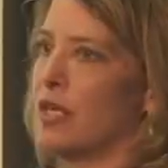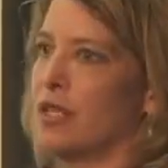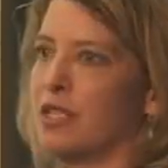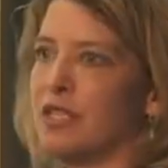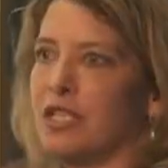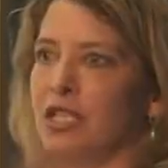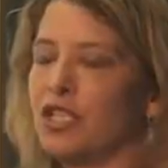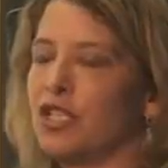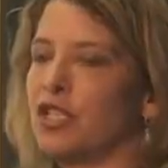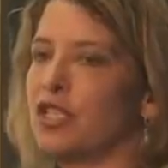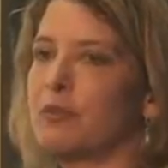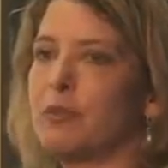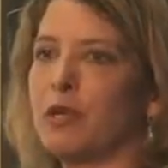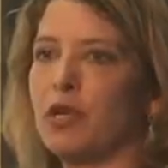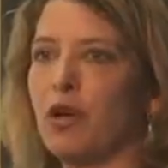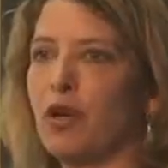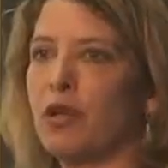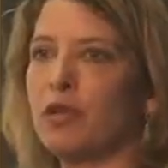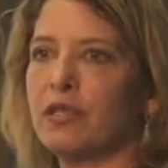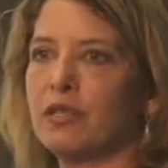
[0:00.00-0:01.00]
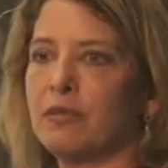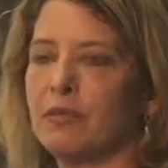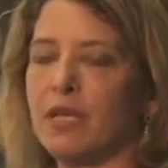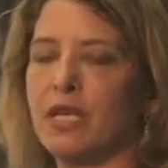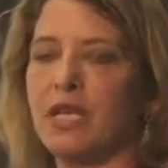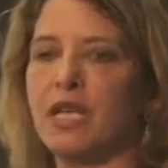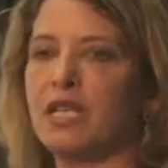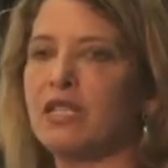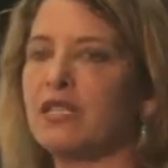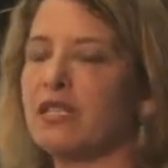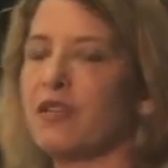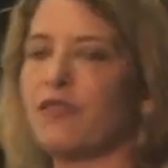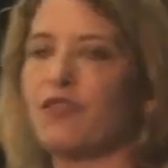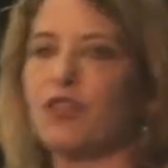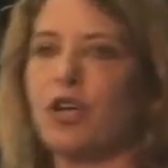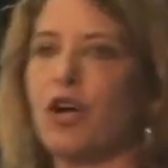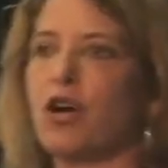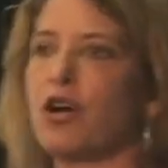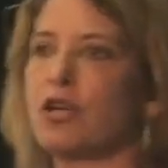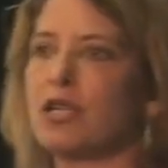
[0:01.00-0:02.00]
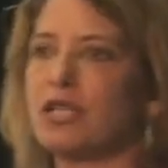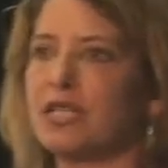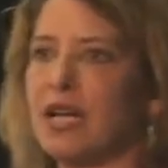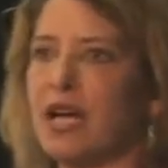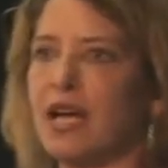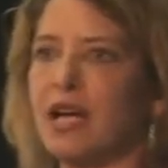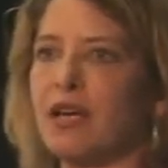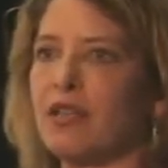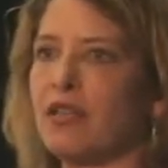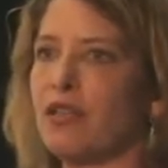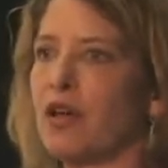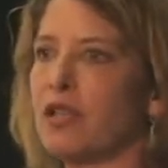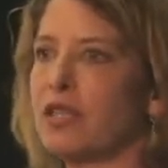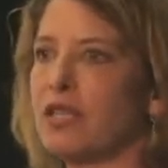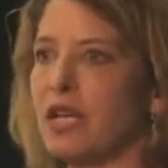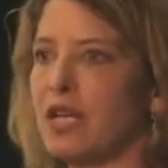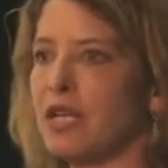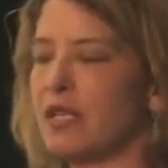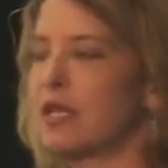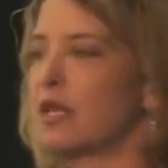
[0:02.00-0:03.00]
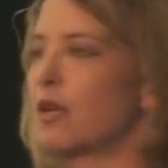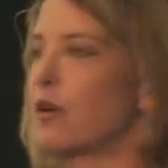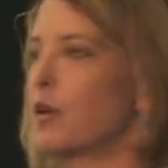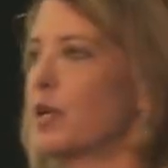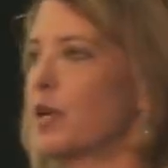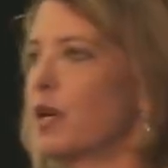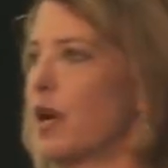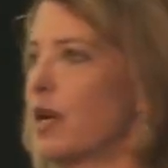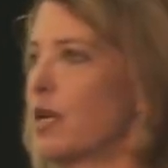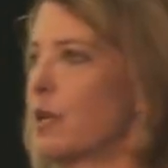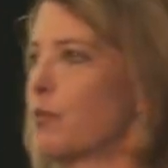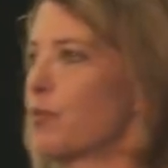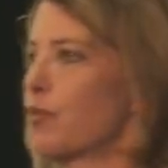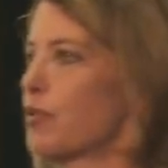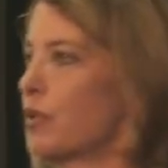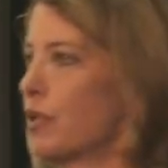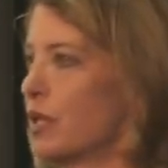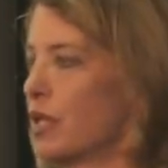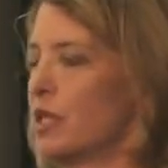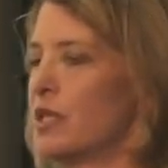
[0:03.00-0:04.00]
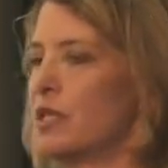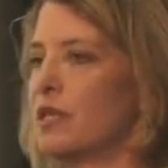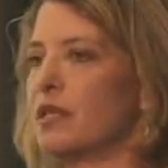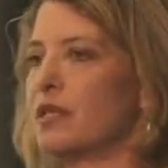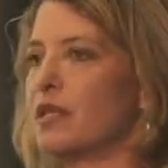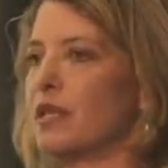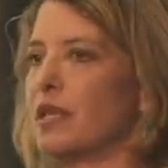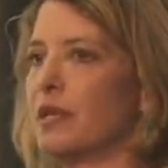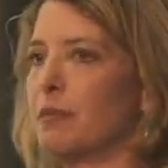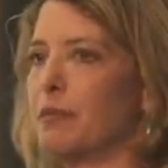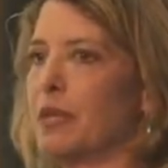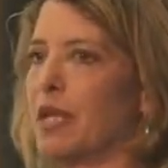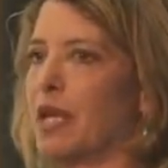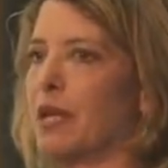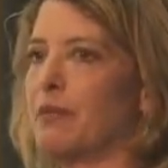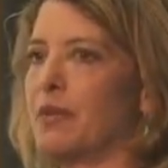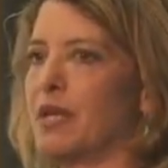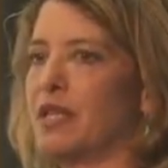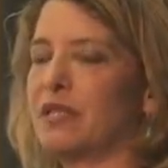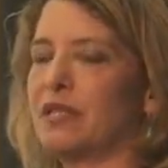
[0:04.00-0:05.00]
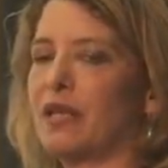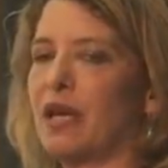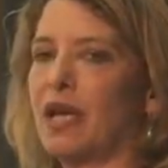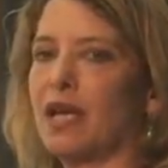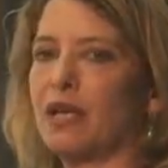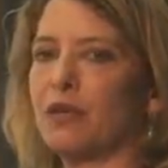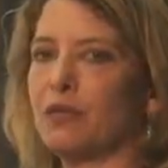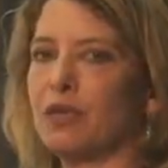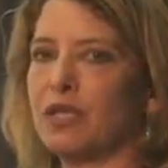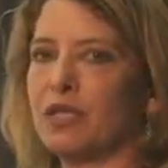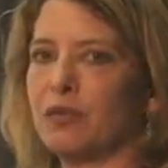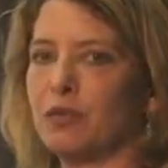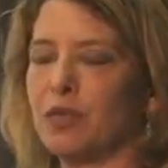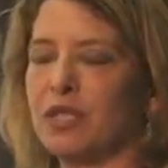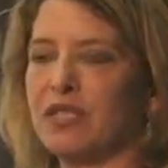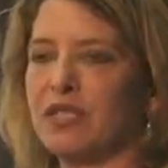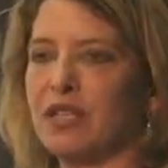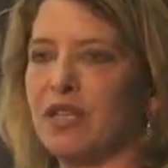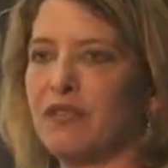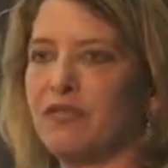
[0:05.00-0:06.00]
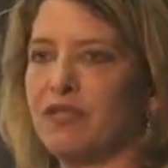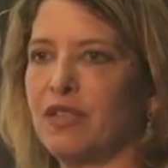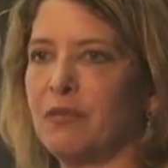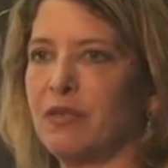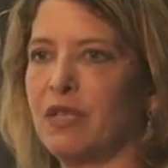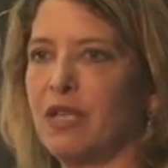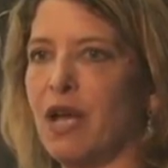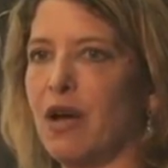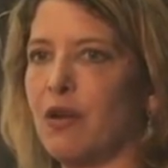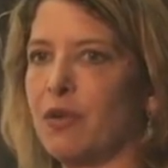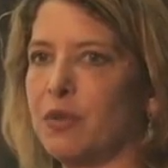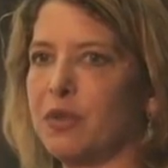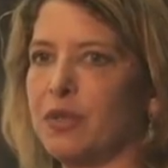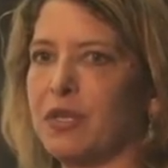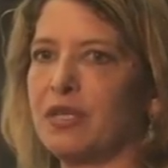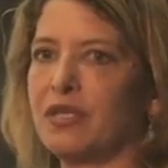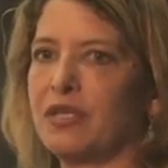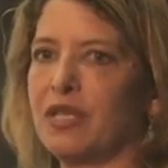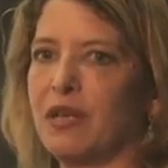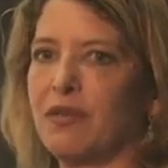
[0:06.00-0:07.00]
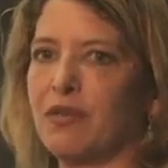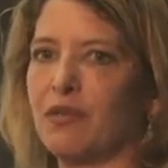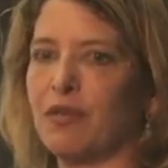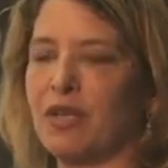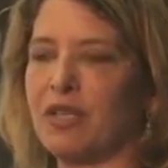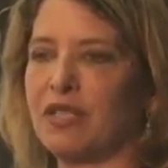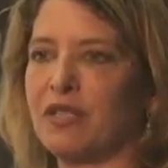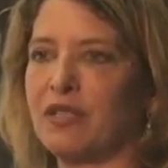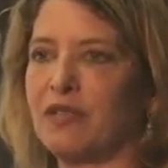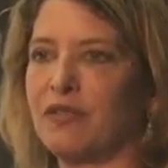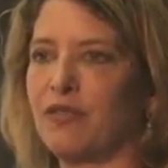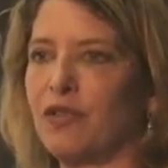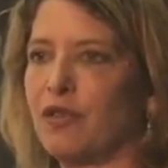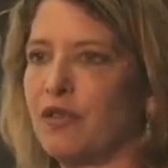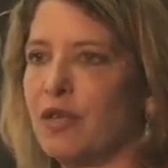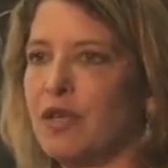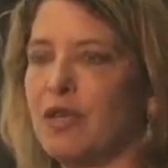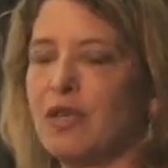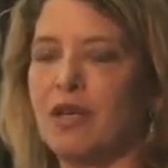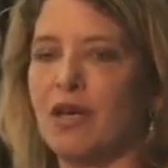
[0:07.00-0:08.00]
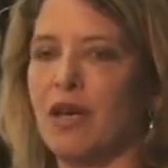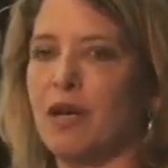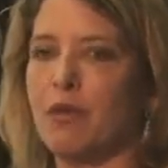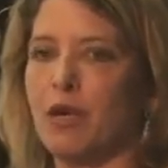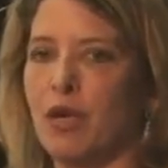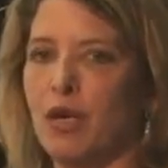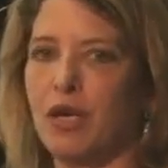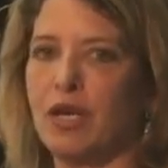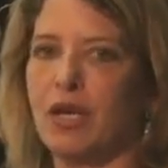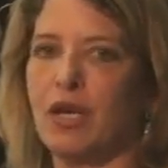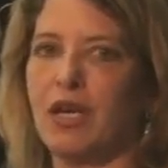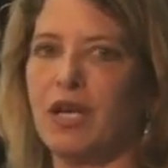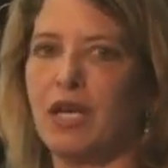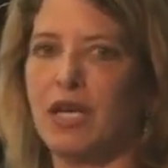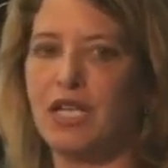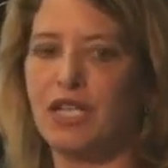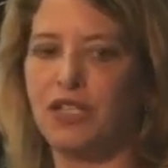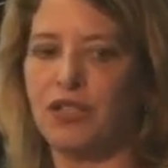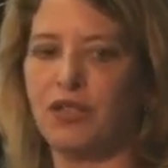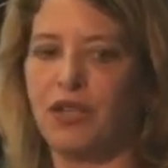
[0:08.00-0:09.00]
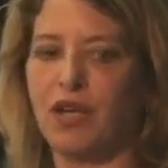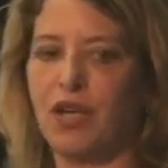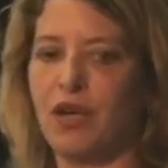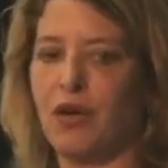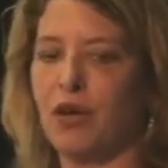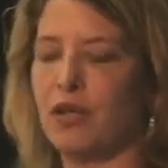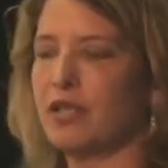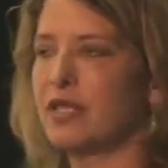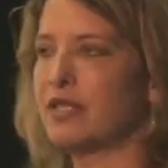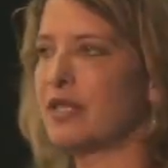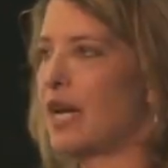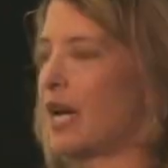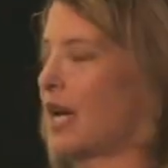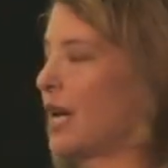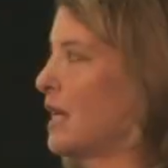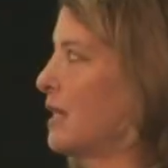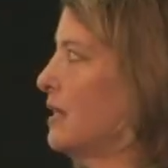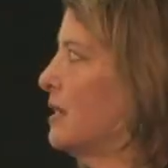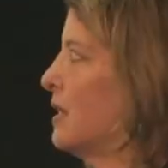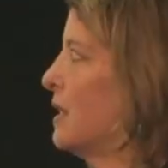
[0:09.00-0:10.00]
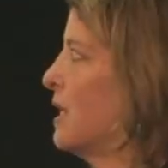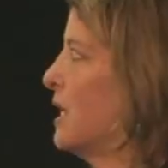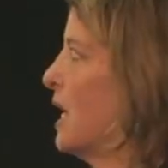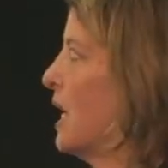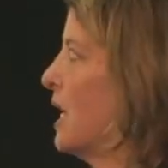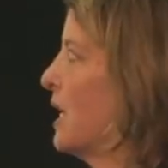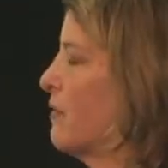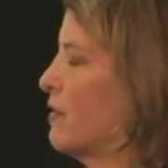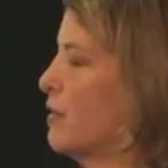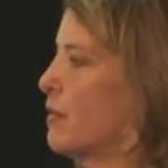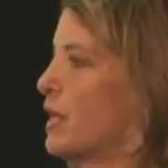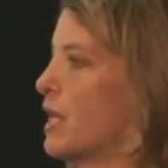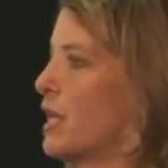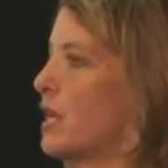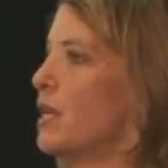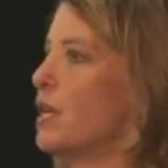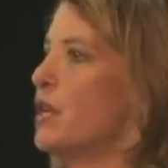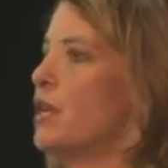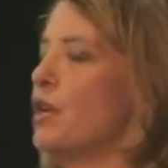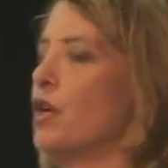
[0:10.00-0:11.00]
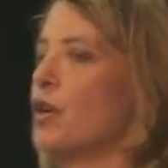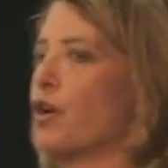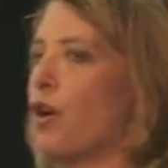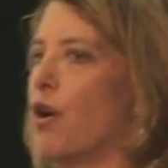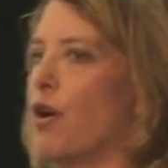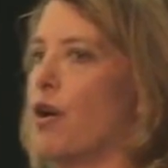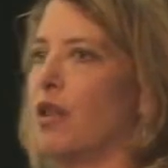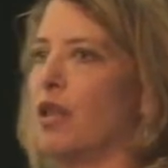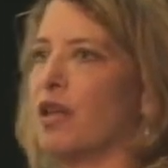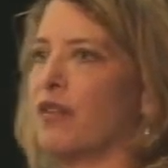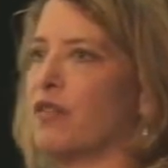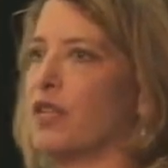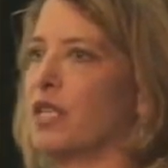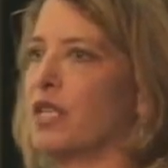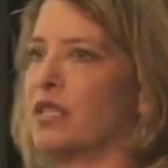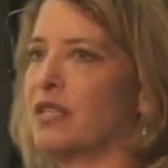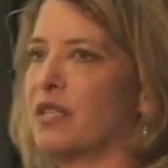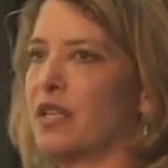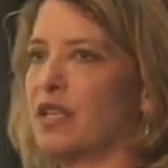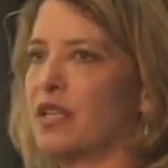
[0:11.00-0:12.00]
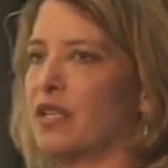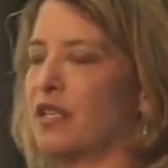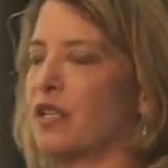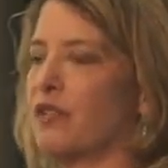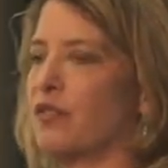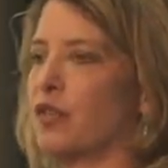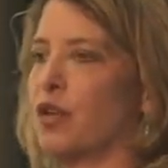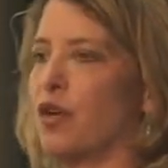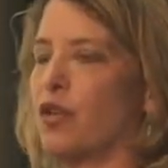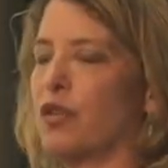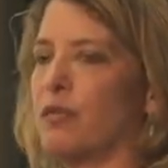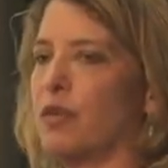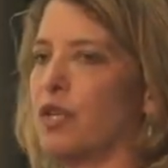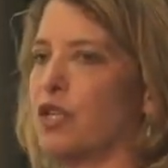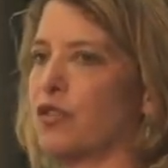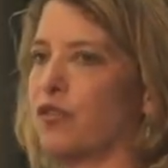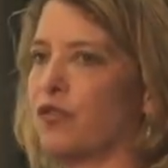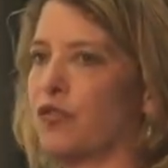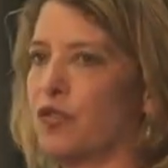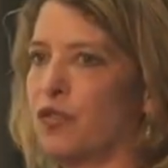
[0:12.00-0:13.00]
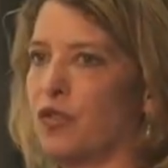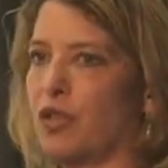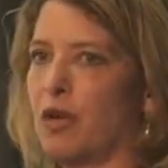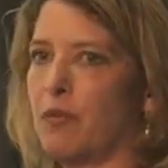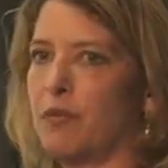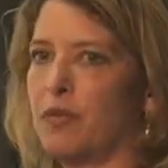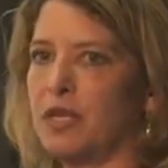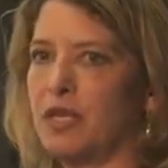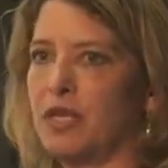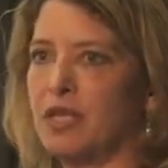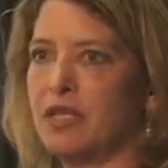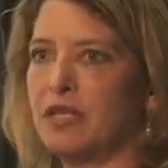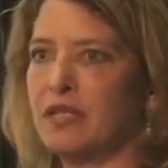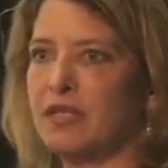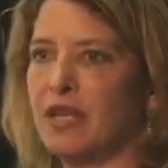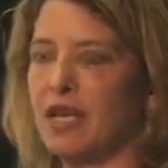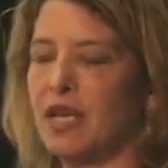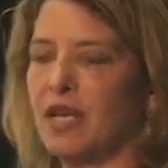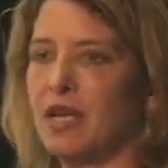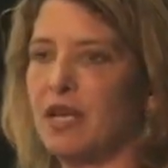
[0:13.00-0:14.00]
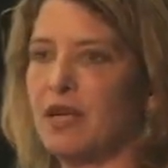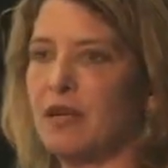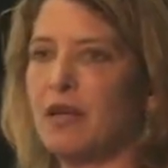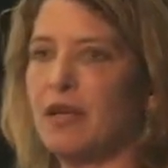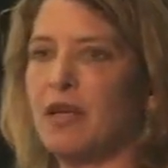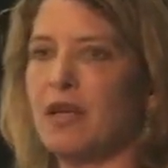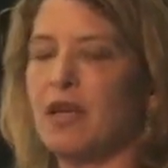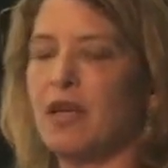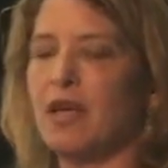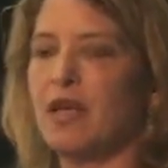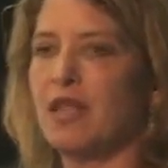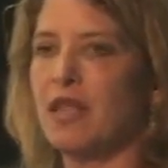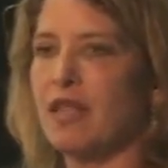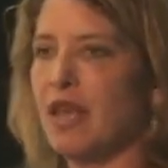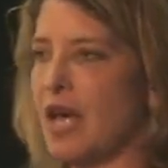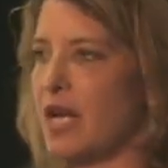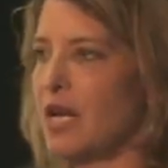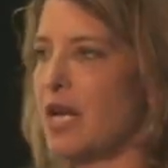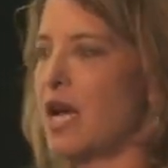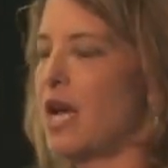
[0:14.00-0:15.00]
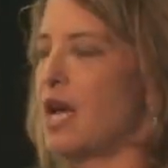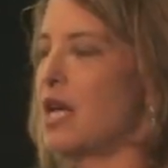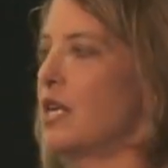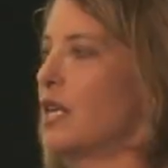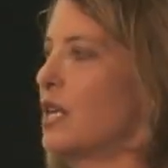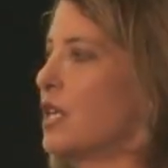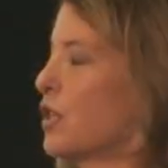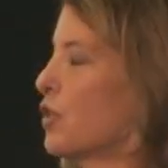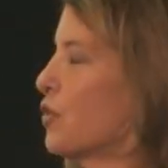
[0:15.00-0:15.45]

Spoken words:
on this. He just spent all his money. He had suffered a heart attack, thought that going on a prudent plant-based diet was what saved him. And now he was going to save the rest of America. And he took out all these ads. And he had everybody call every executive at all the major food companies. And that had an